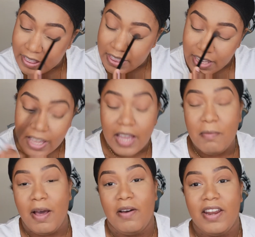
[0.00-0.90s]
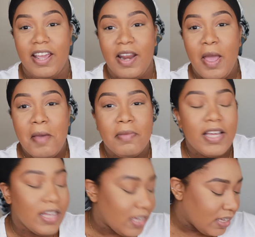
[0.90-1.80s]
thinking about it
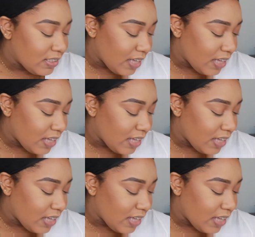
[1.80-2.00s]
because